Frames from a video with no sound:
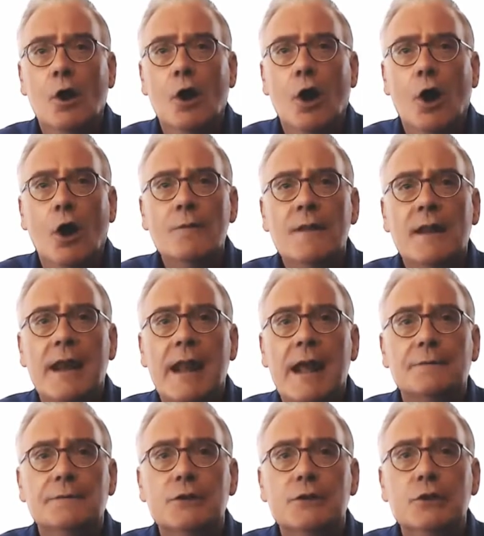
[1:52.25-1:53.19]
On the
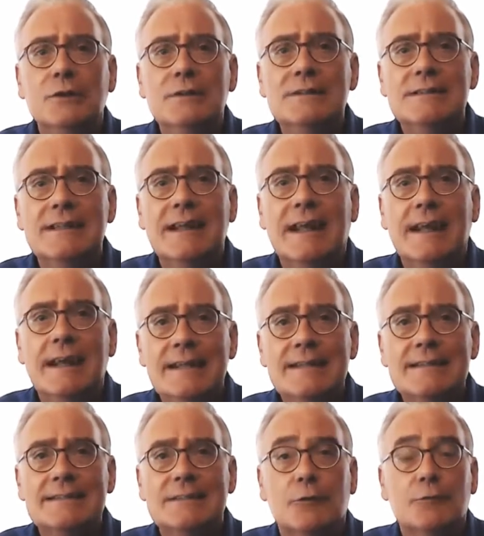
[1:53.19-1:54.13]
left, you can see a
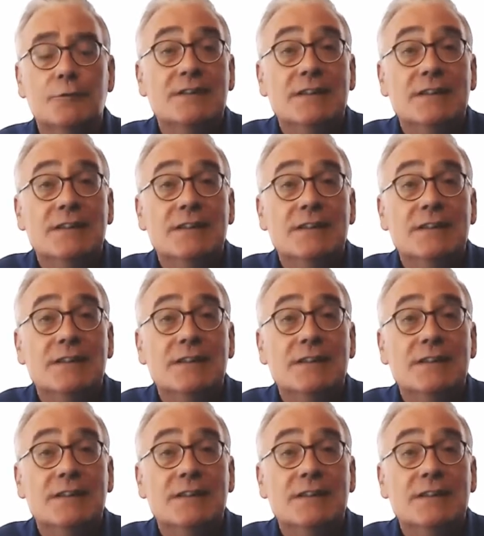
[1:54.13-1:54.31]
list of